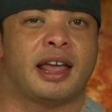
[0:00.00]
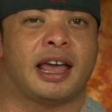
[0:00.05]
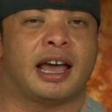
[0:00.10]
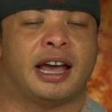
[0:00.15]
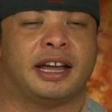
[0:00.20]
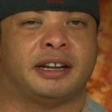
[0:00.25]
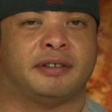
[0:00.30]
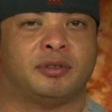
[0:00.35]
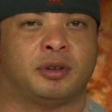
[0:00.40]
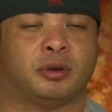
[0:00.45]

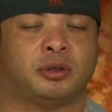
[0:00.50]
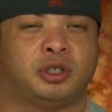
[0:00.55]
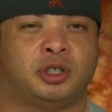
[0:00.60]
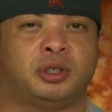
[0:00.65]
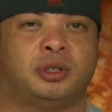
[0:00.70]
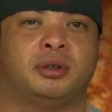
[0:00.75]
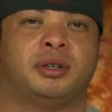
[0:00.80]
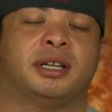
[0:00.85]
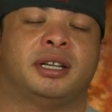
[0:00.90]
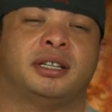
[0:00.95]
and if those
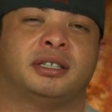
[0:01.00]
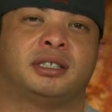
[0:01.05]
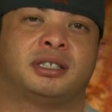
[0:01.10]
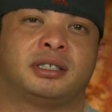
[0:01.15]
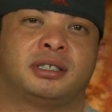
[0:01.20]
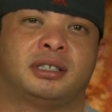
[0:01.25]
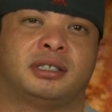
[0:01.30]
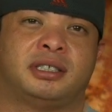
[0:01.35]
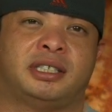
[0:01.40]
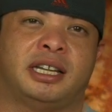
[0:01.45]

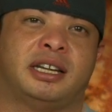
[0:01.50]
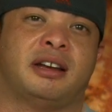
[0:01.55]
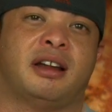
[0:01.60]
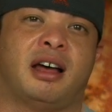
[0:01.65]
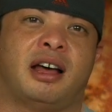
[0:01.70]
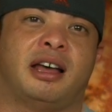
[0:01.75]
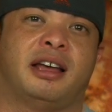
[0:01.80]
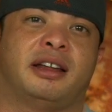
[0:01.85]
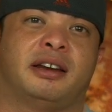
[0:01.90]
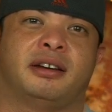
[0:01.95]
students did
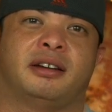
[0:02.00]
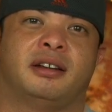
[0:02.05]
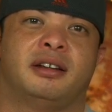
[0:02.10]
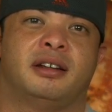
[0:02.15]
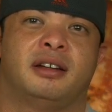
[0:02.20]
not